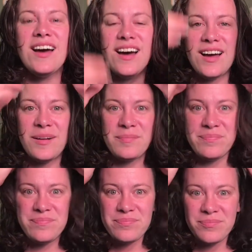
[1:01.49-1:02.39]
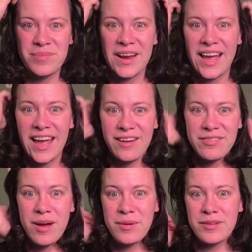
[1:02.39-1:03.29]
um, but I have
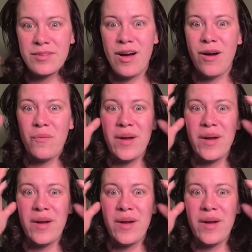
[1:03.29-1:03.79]
come a long